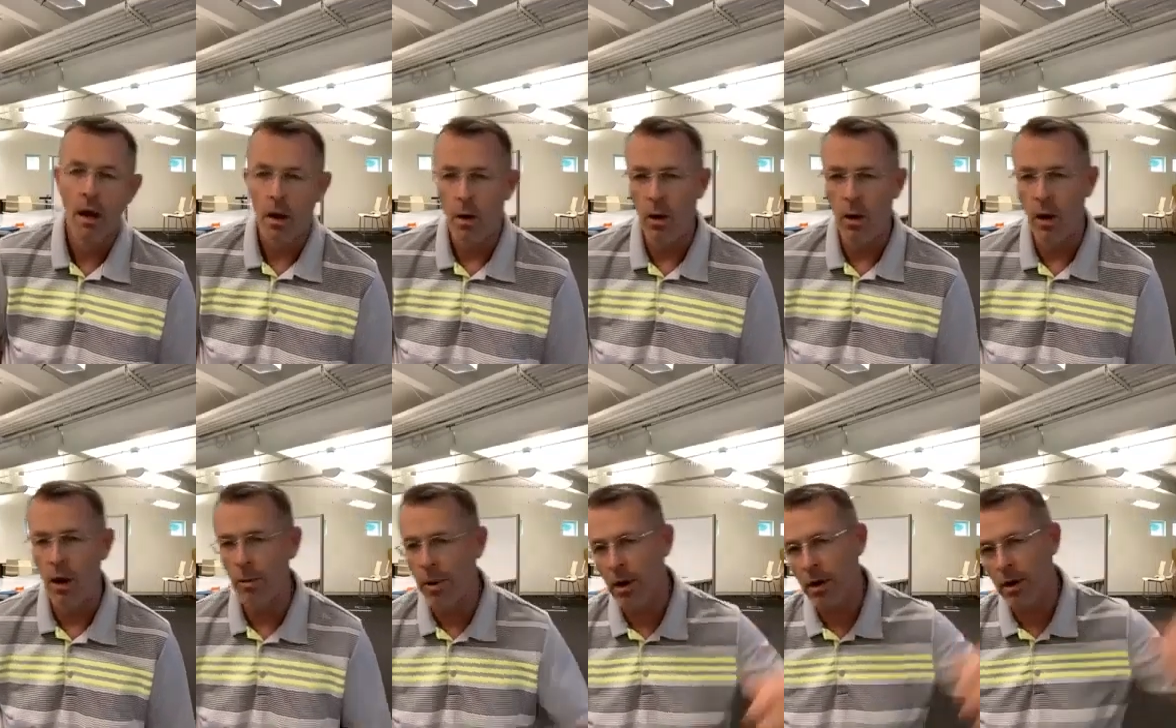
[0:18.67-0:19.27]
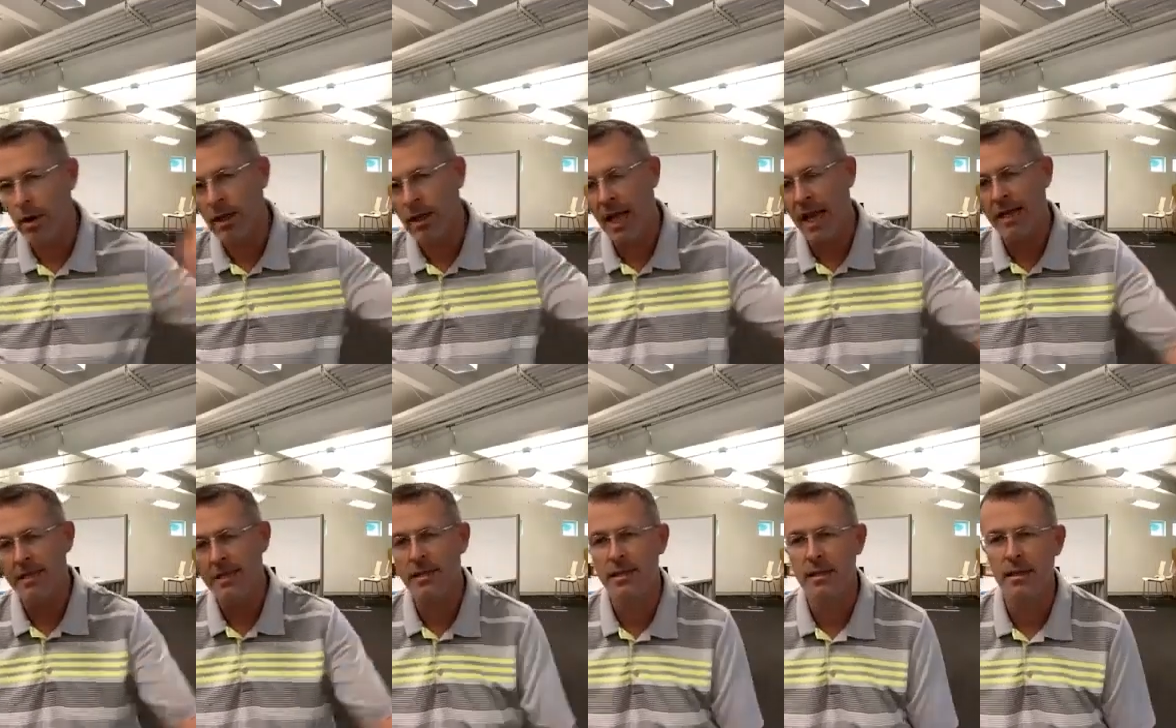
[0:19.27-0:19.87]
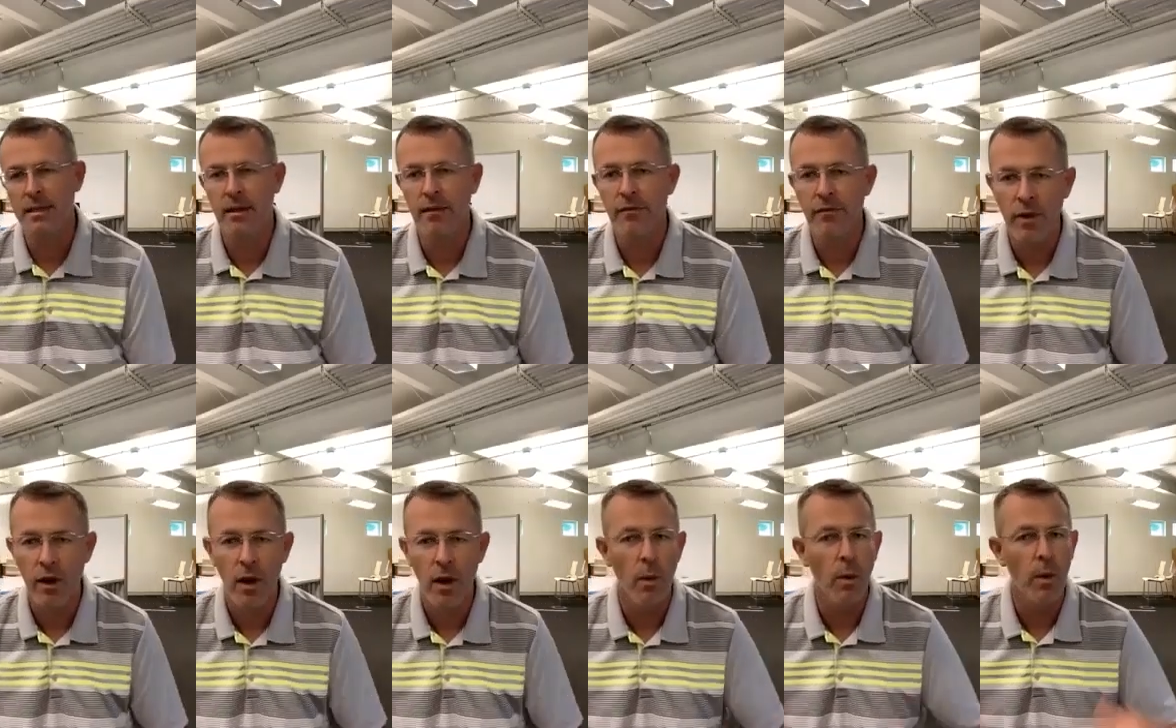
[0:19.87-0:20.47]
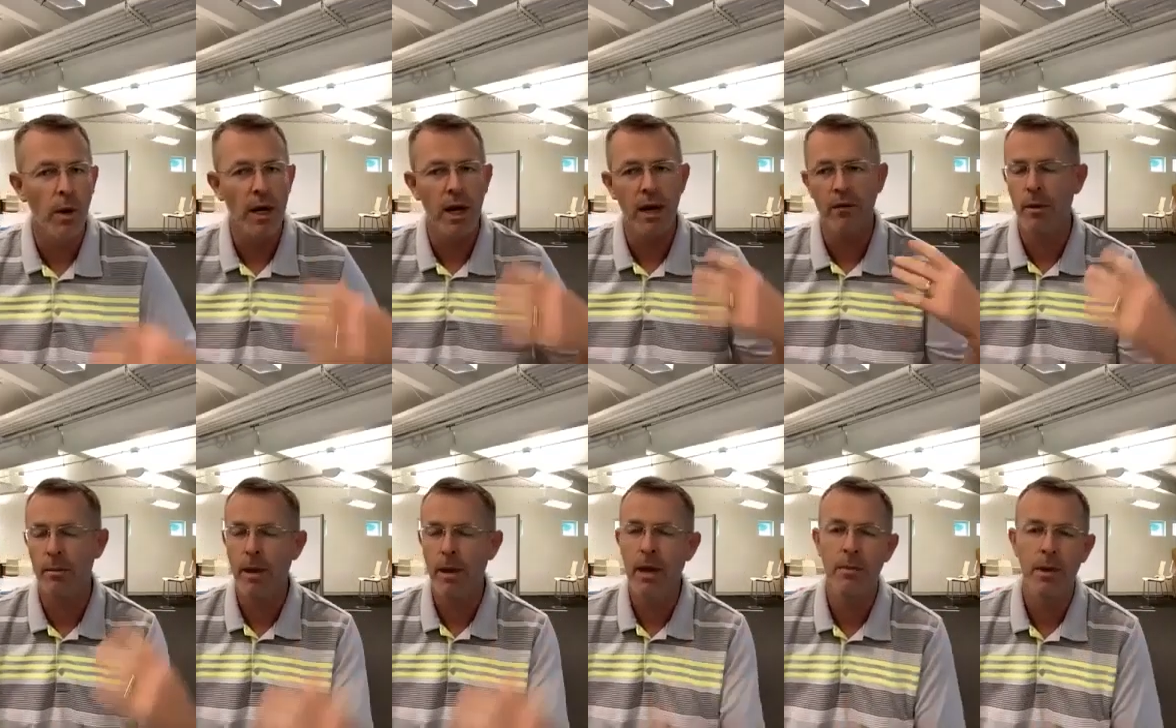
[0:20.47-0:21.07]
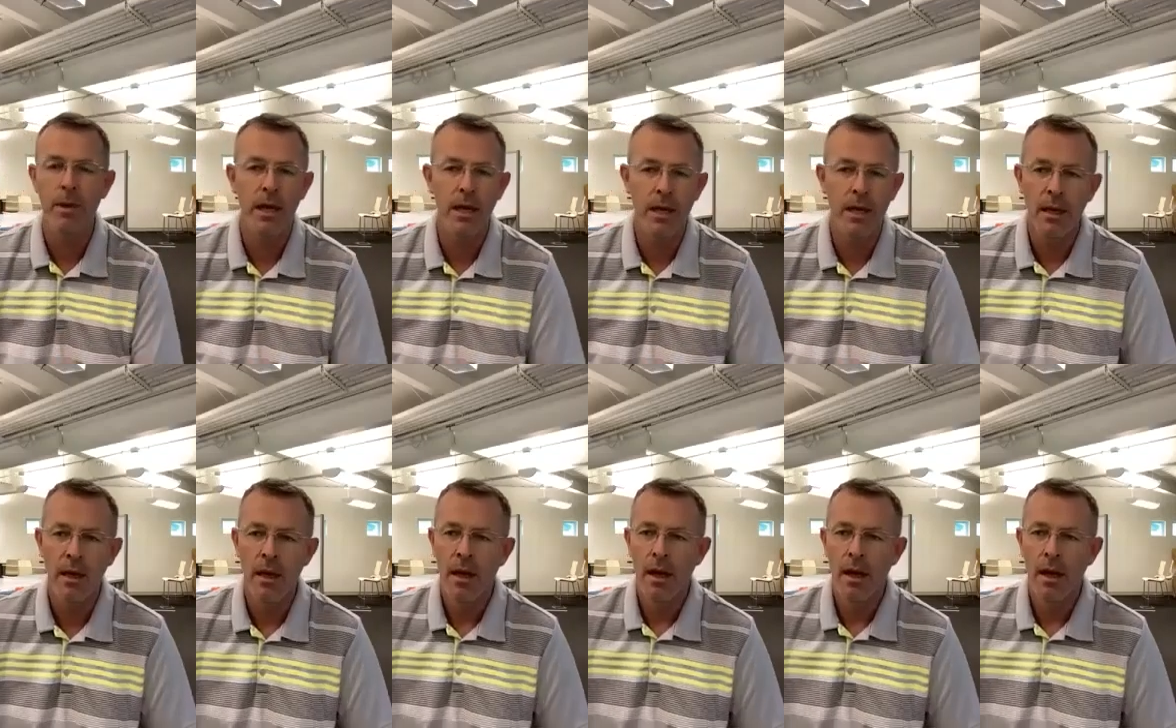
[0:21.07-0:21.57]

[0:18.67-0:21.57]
or par classes in the fall, whatever it may be,